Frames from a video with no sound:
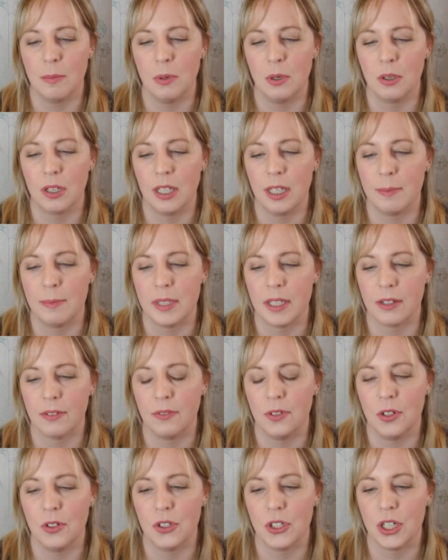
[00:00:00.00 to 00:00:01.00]
apocalyptic
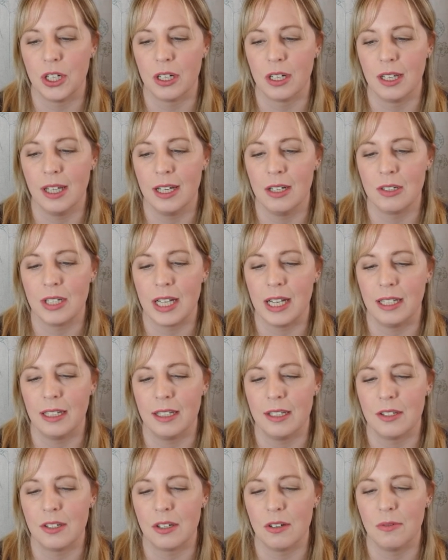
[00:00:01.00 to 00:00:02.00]
future, Cloud
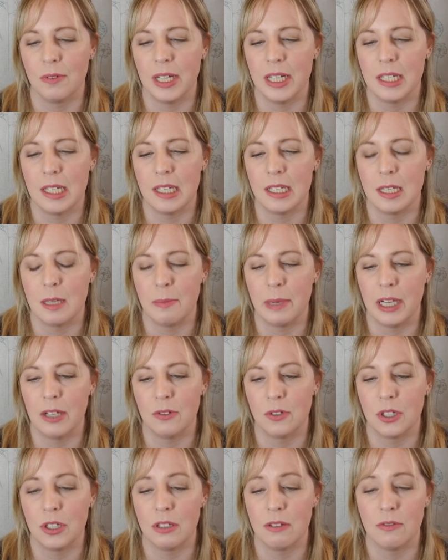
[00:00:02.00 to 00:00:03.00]
Atlas erases the
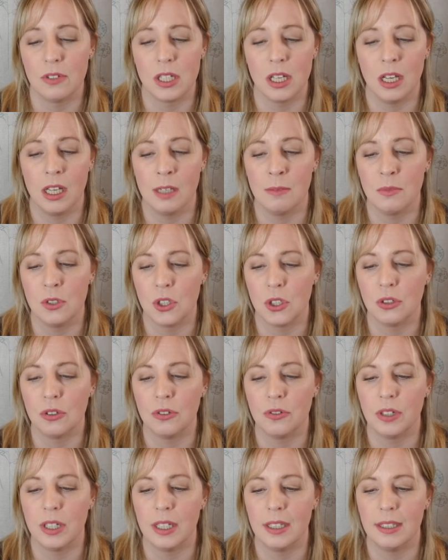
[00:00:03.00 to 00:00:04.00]
boundaries of time,
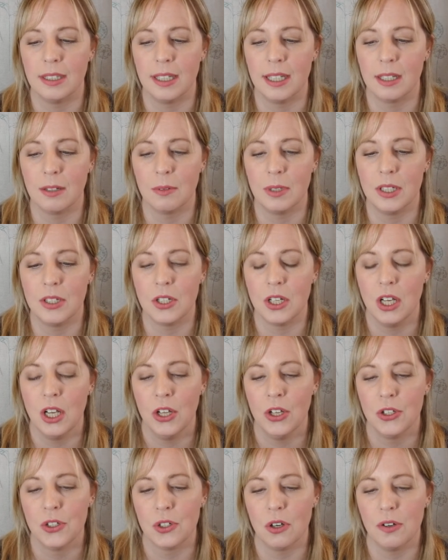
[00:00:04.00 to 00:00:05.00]
genre, and language
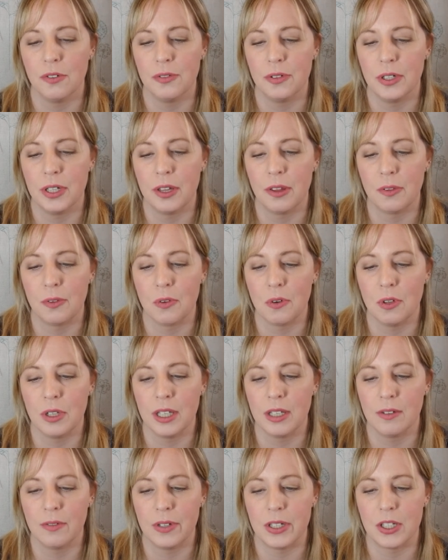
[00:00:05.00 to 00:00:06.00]
to offer an
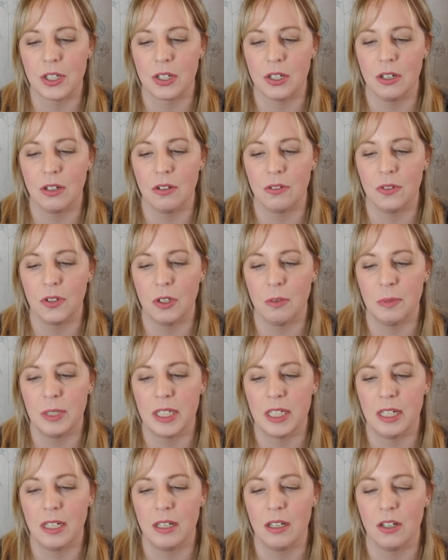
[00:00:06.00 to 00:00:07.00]
enthralling vision of
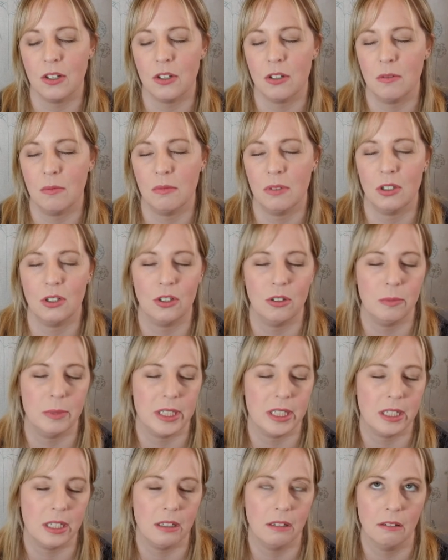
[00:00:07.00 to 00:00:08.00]
humity, hum,
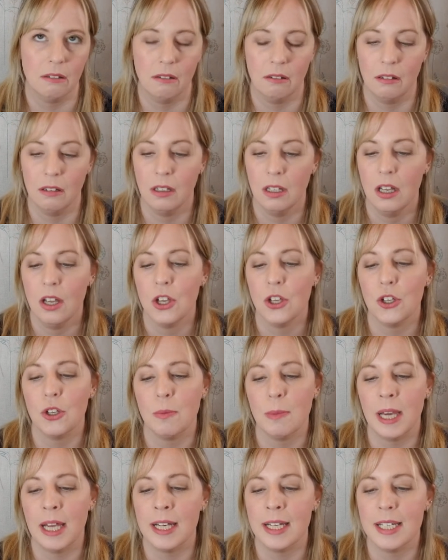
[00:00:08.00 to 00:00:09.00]
humity, uh,
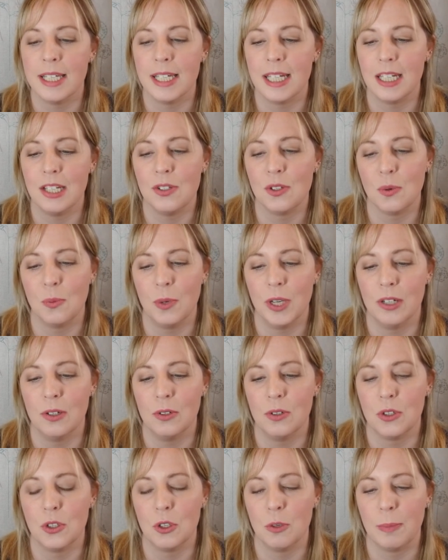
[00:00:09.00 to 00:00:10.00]
humanity's
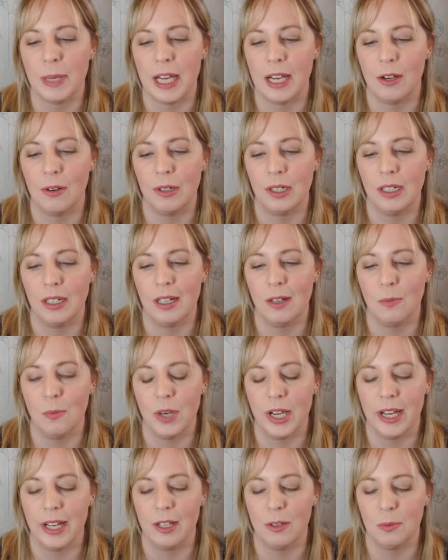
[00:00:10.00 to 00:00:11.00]
will to power and
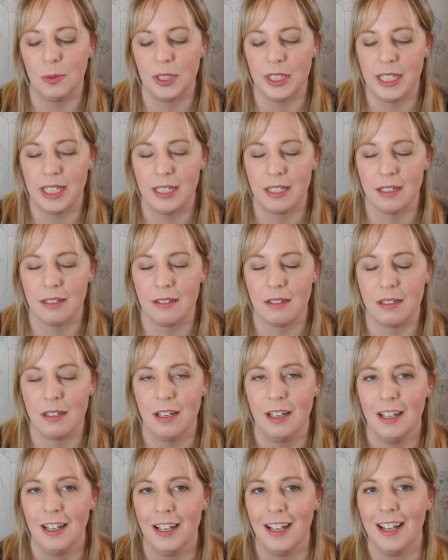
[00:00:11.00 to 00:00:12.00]
where it will lead us.
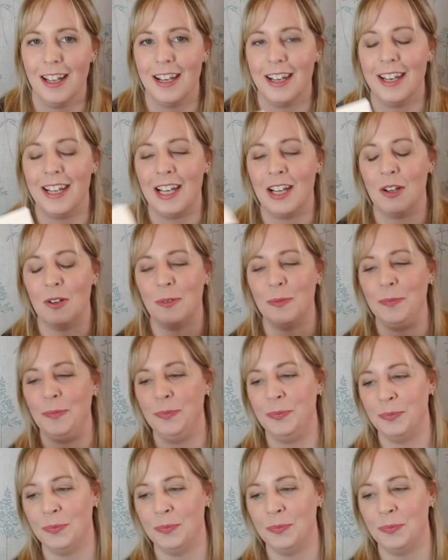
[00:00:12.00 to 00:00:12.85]
Now,